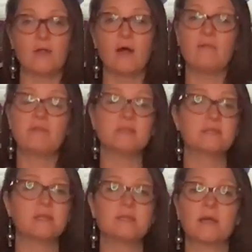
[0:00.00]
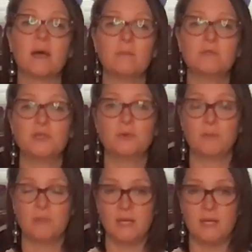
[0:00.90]
Now, if this doesn't come to you
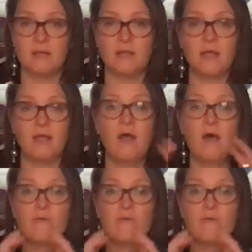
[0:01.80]
immediately,